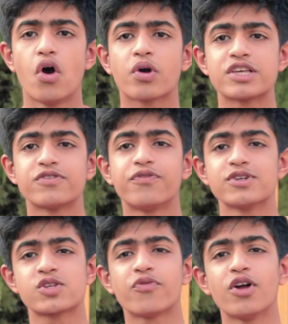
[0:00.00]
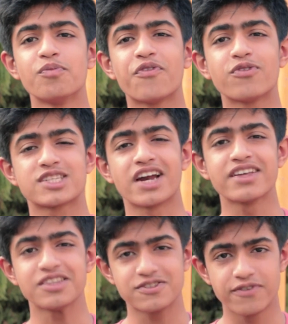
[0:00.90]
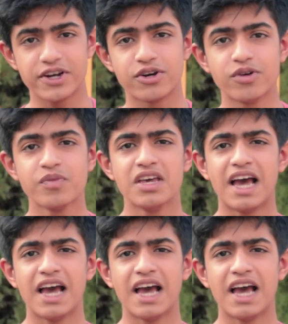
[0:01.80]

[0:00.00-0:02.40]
Okay, so first of all, before starting this video,